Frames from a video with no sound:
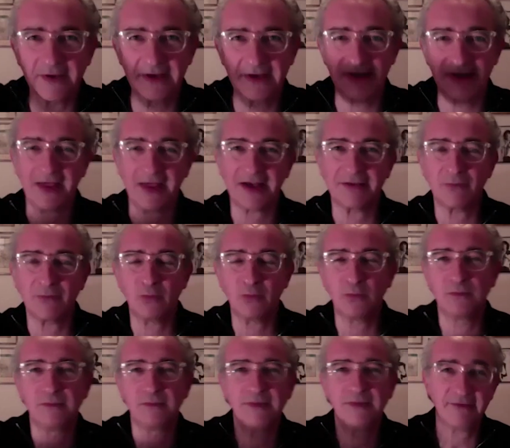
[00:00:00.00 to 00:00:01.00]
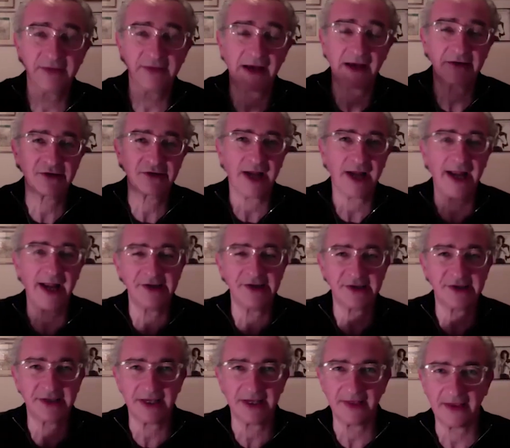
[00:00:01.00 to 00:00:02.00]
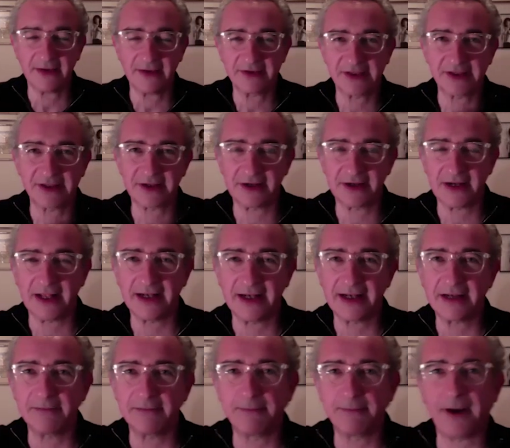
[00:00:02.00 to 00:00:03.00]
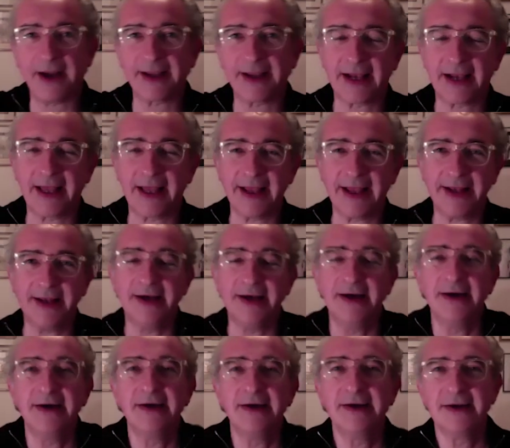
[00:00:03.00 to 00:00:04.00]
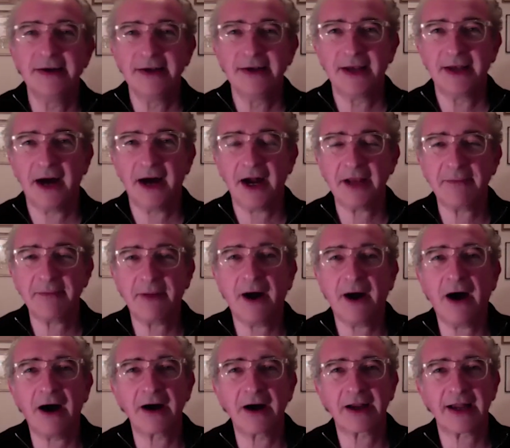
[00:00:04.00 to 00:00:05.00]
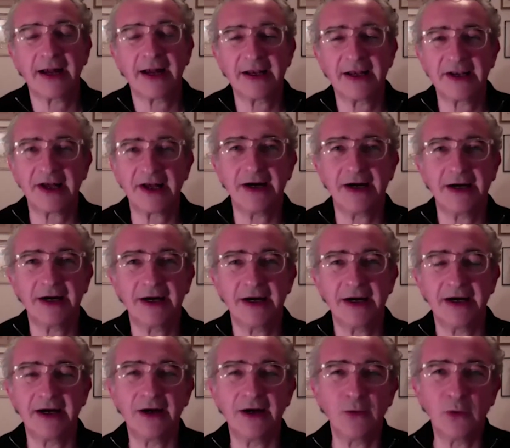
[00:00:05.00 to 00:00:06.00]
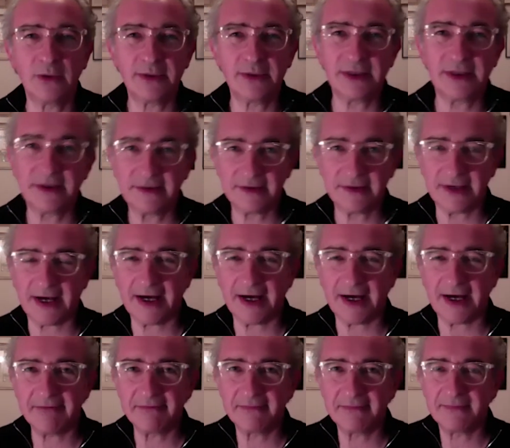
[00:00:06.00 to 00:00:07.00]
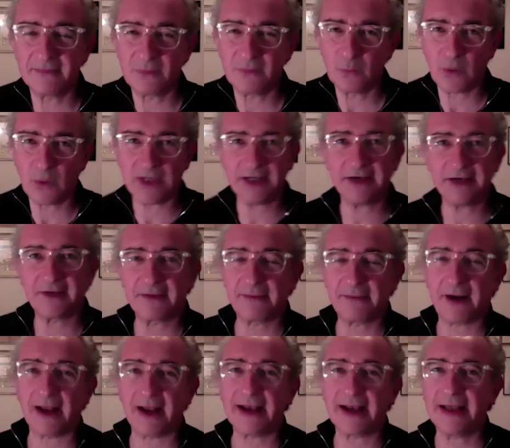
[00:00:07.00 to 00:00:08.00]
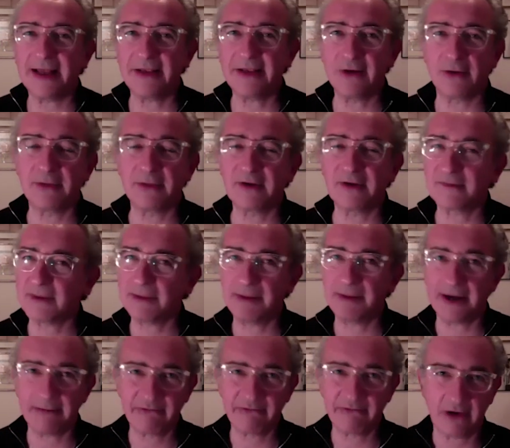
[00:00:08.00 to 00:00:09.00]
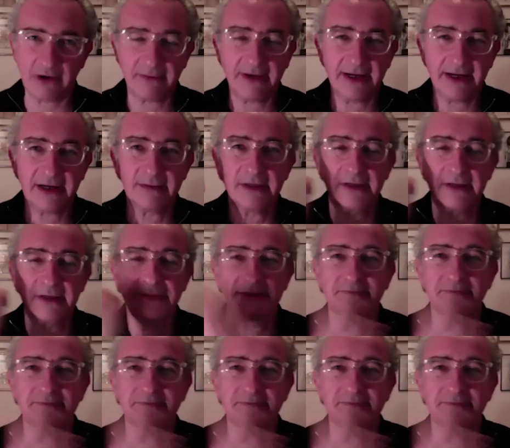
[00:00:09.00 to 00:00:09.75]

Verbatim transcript: that they've now changed it. There was a sort of that little bike lane in Hyde Park, and uh, a woman um, went into the bike lane, knocked me off my bike, broke my elbow, but